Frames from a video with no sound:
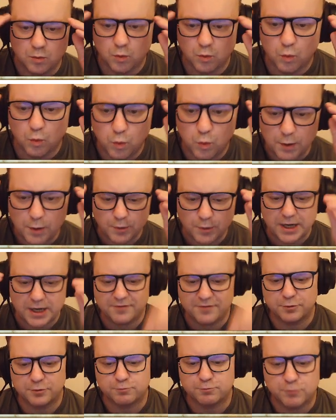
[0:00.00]
when we have
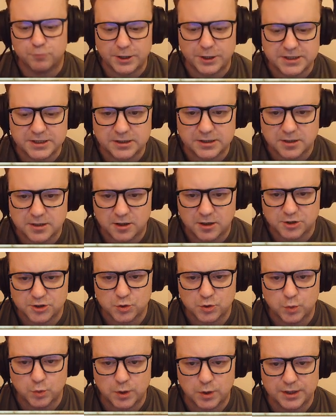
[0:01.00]
a writing task
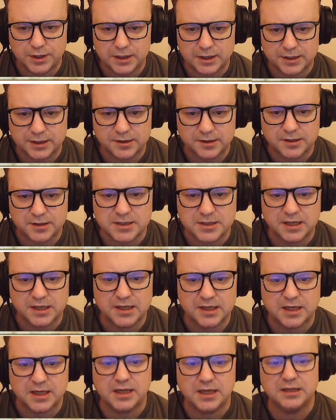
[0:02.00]
1 like this,
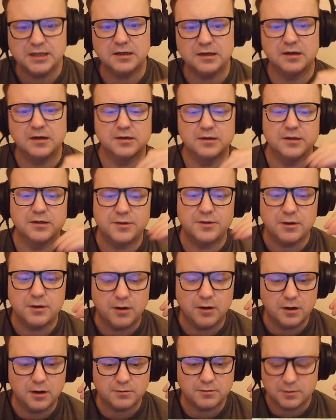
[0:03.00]
again, there
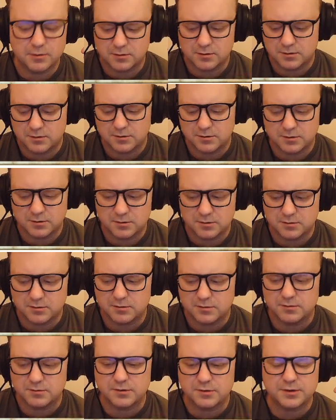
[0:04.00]
are
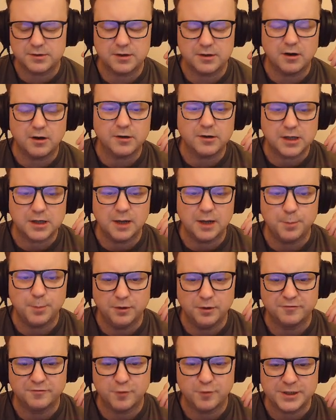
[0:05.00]
a couple
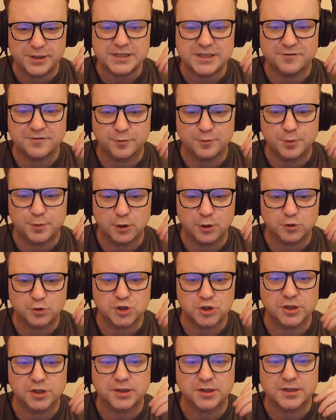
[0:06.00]
of ways of
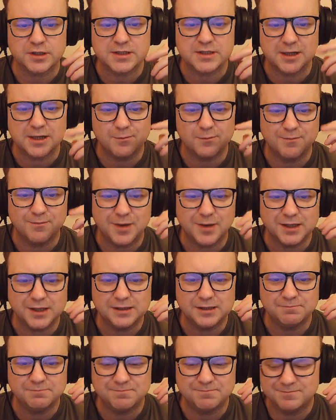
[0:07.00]
approaching this. Now,
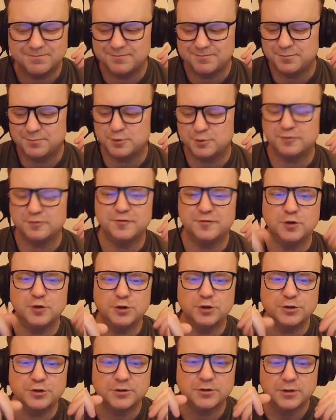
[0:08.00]
my
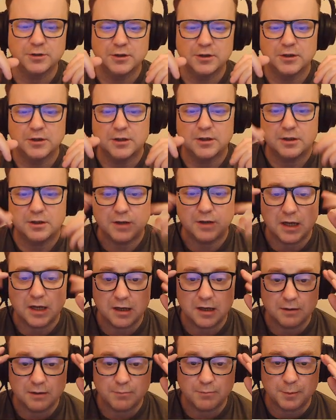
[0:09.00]
preferred
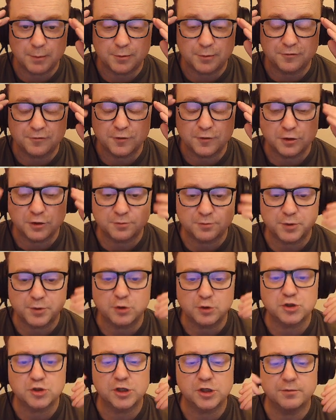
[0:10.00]

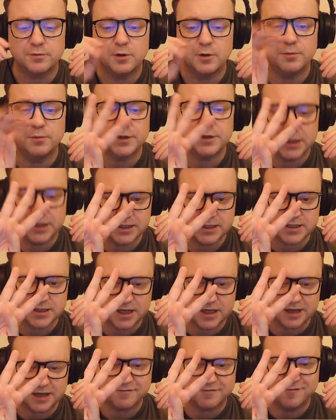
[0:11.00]
approach at the moment is
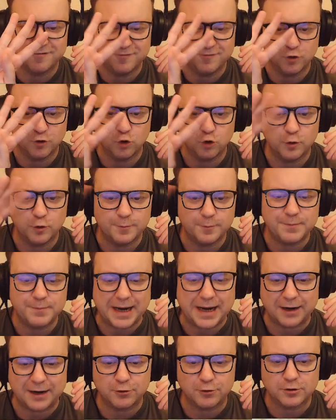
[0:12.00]
a
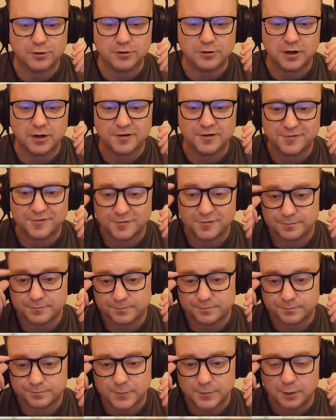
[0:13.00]
4-paragraph
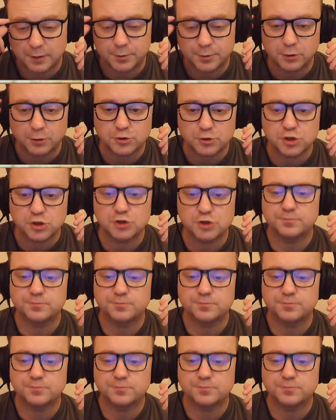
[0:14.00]
approach.